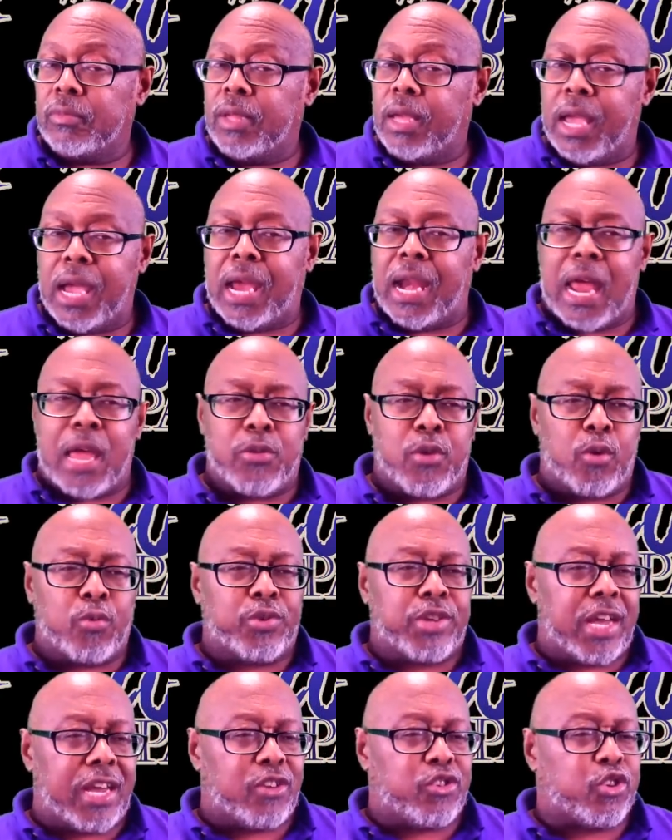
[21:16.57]
And I don't
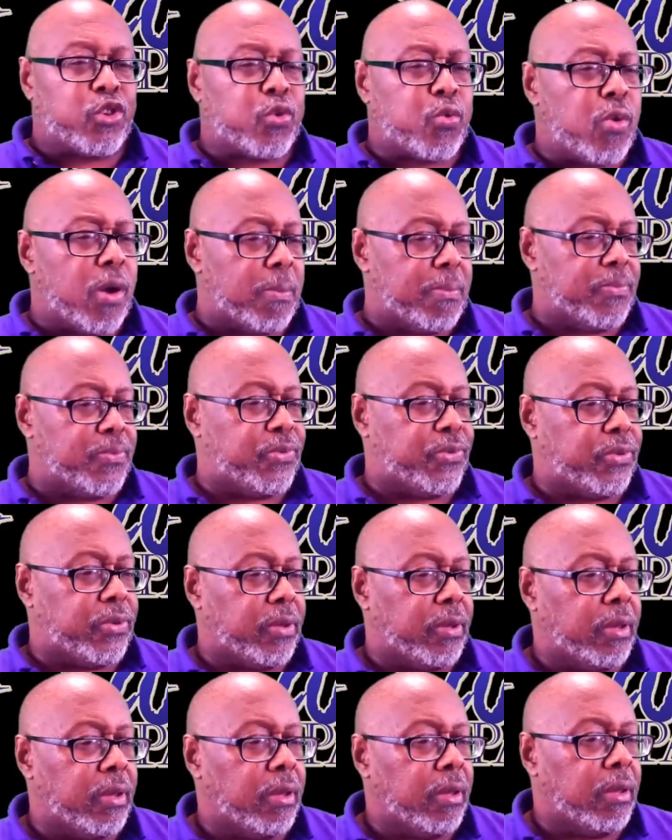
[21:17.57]
take
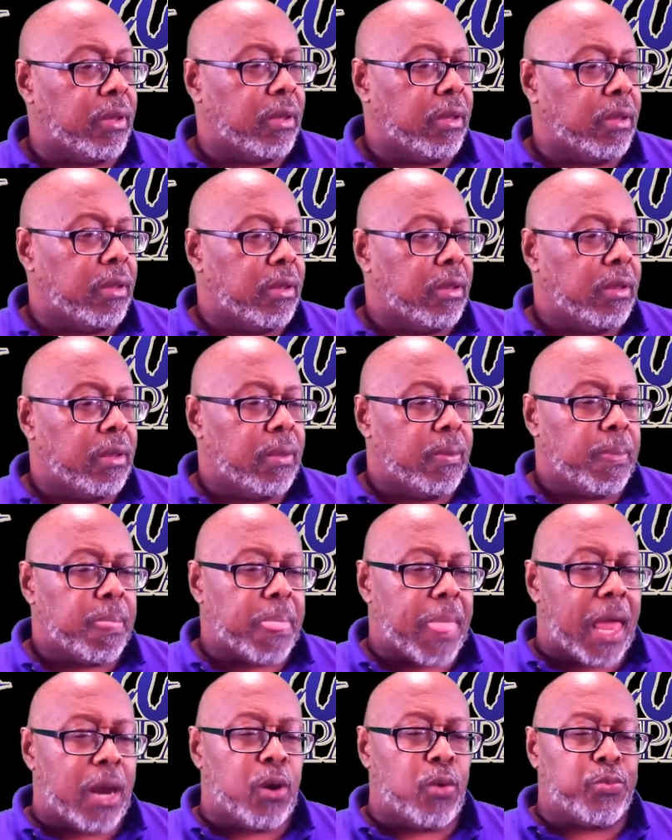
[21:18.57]
scripts.
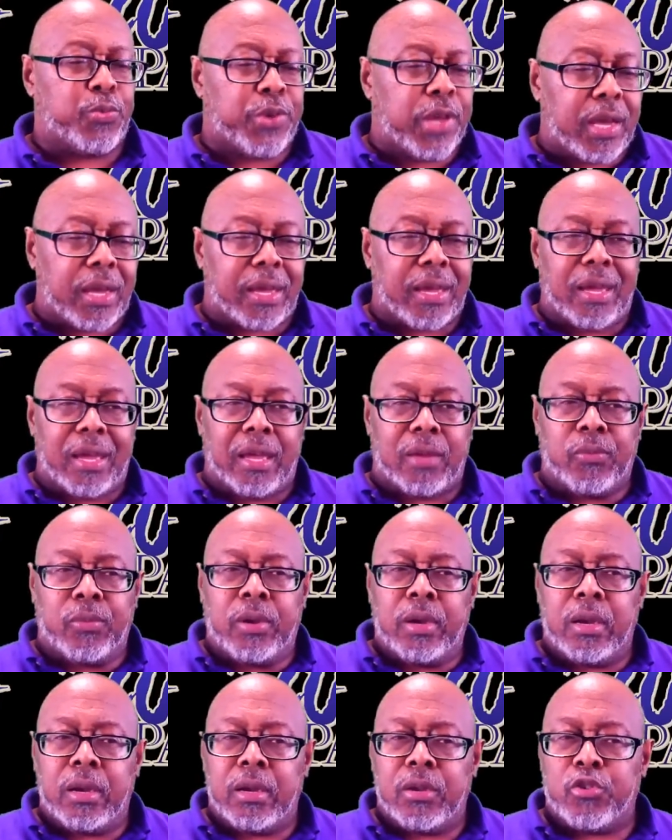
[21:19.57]
I don't take
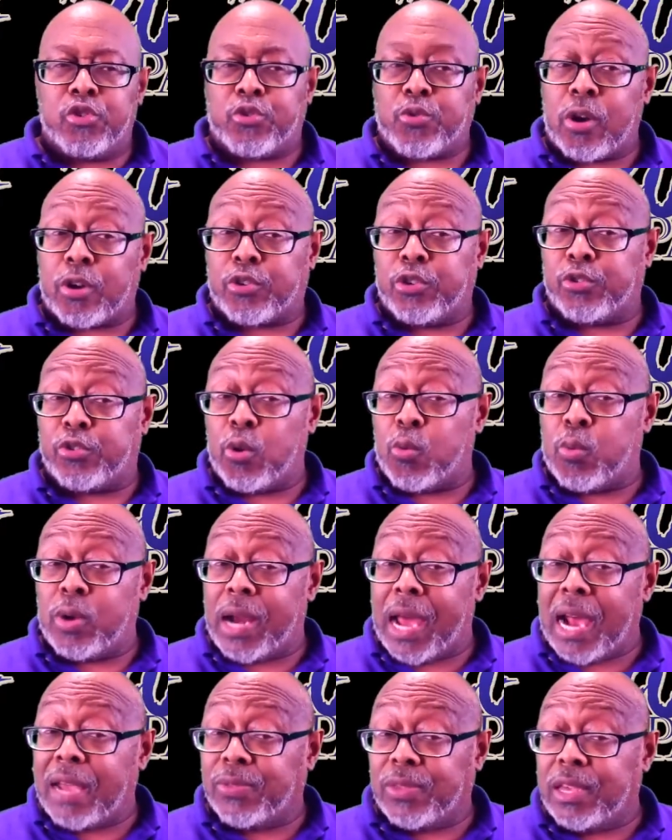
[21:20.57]
instructions on what
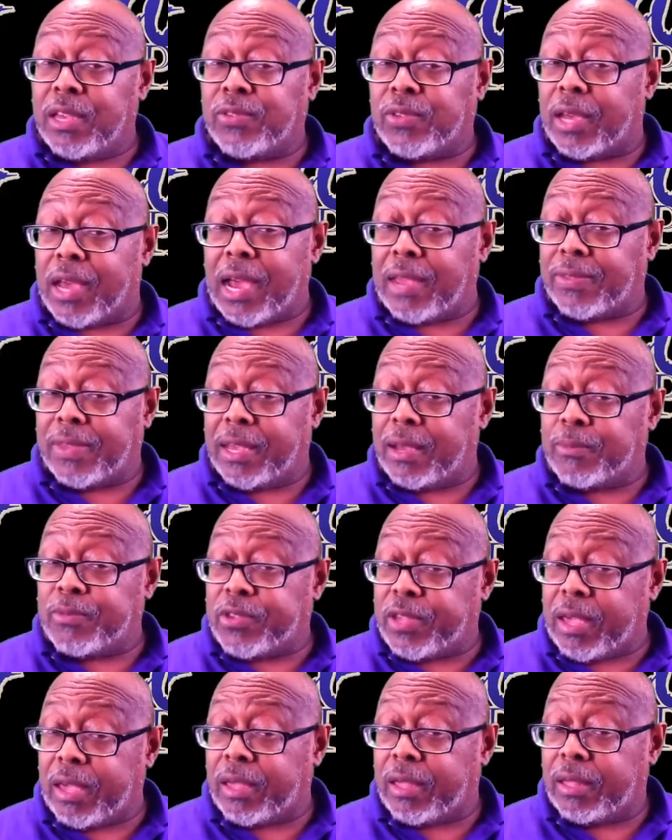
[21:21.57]
I need to goddamn
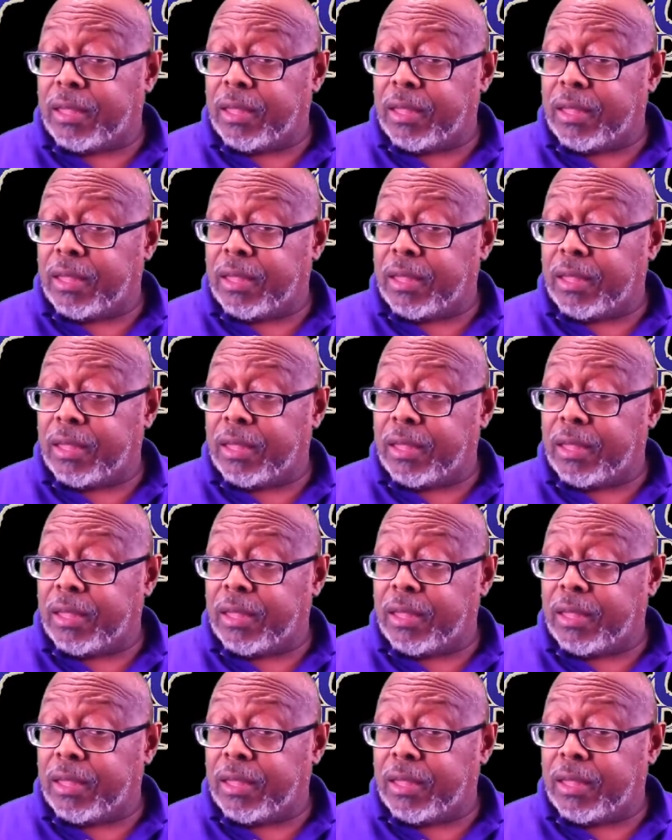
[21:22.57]
say.